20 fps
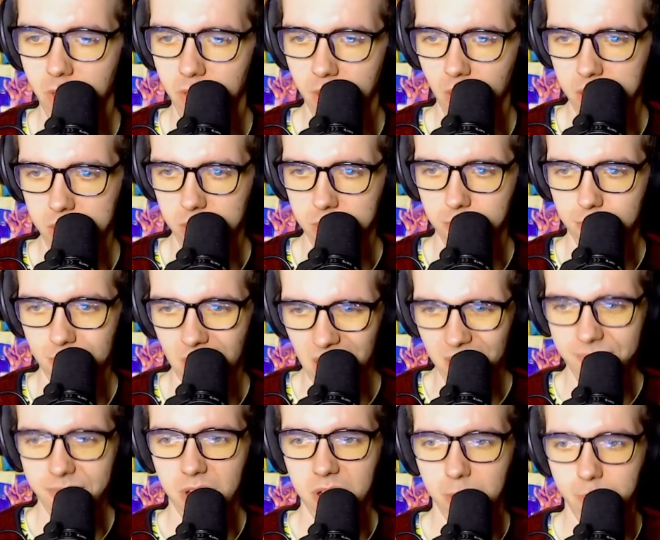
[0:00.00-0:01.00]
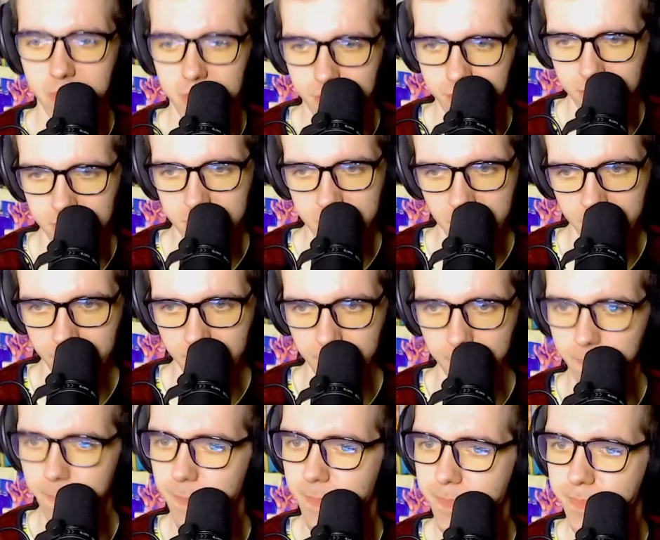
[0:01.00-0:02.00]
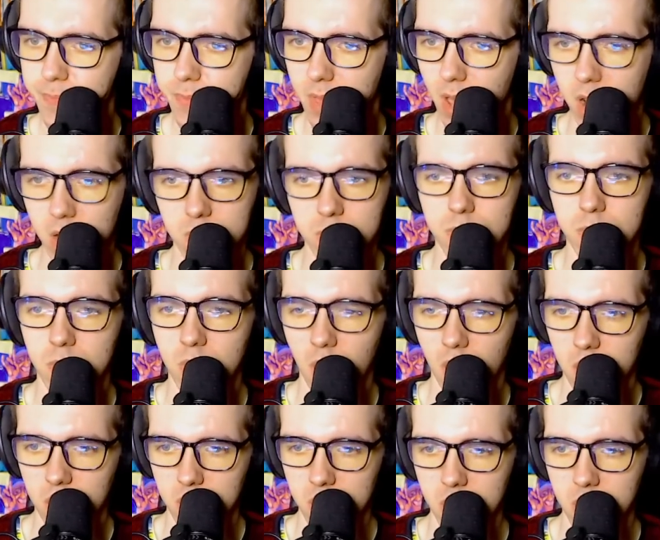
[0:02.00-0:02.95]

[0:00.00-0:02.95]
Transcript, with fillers: Thoughts on a Ralph documentary? Never. I don't do lol,